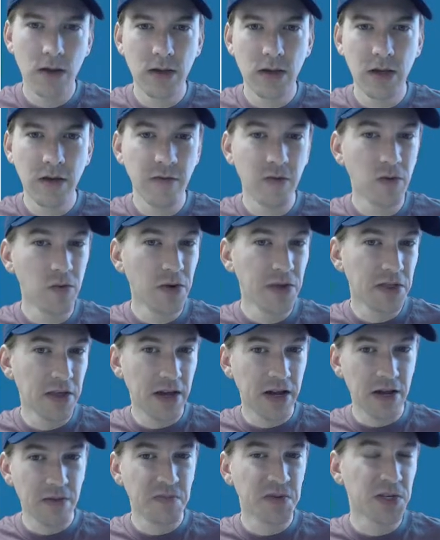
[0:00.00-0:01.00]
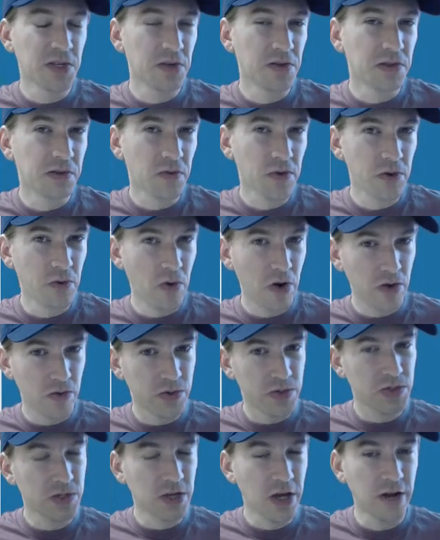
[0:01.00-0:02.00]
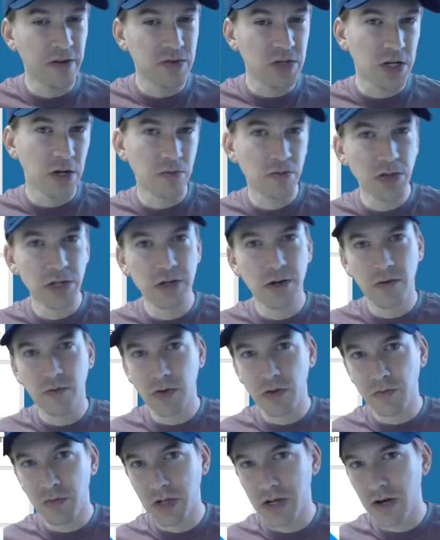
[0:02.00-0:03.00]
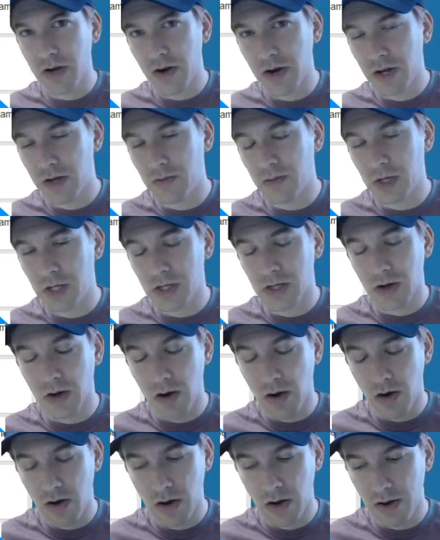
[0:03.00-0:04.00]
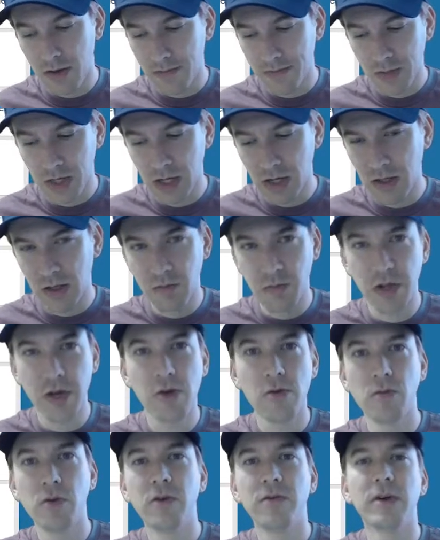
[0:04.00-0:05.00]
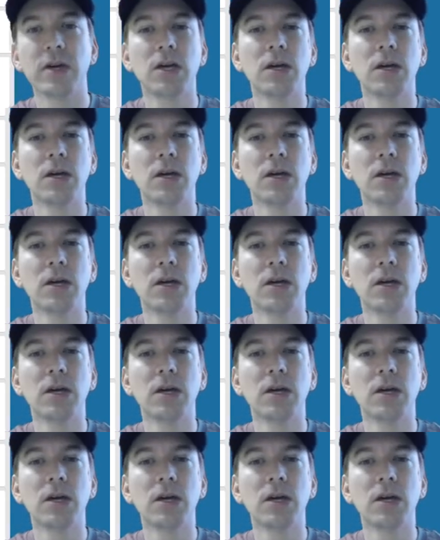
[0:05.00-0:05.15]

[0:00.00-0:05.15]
even with that episode 3 where I was kind of stumbling over the player animation, or getting the player moving,